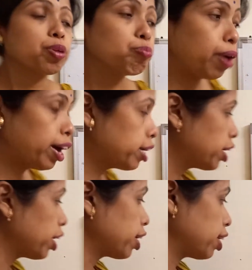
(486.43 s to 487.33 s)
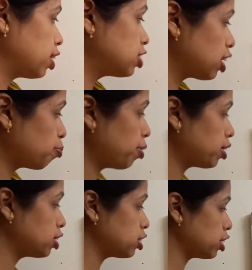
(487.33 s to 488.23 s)
But
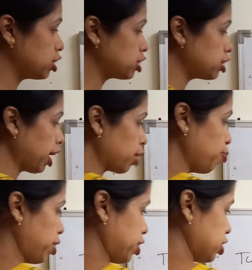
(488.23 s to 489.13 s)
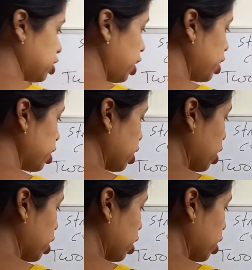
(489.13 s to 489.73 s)
disadvantage, this is the advantage, right?